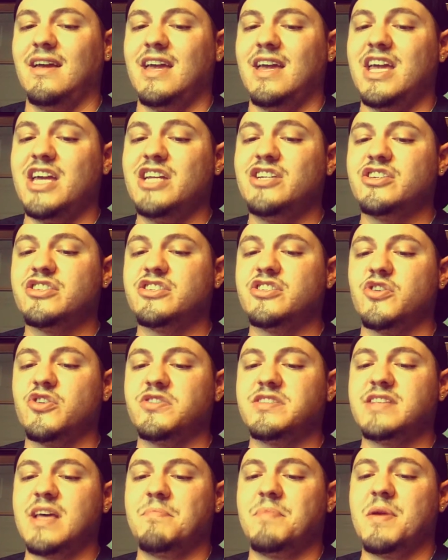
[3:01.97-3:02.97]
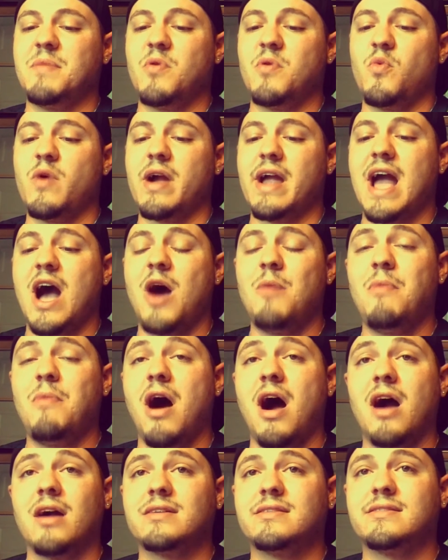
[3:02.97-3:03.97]
He just noticed that people with
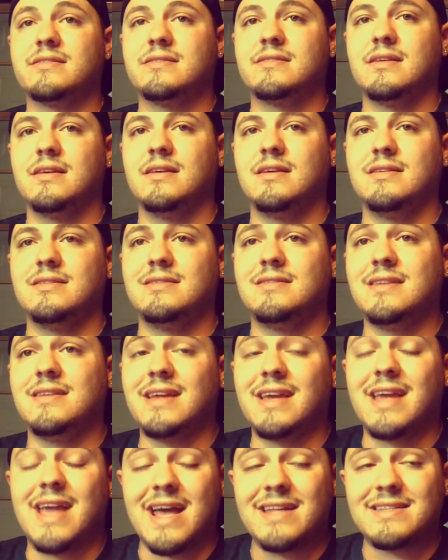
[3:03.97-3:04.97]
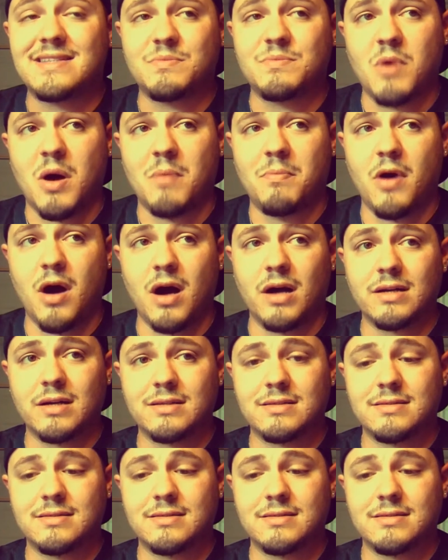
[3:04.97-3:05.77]
cowpox didn't get smallpox.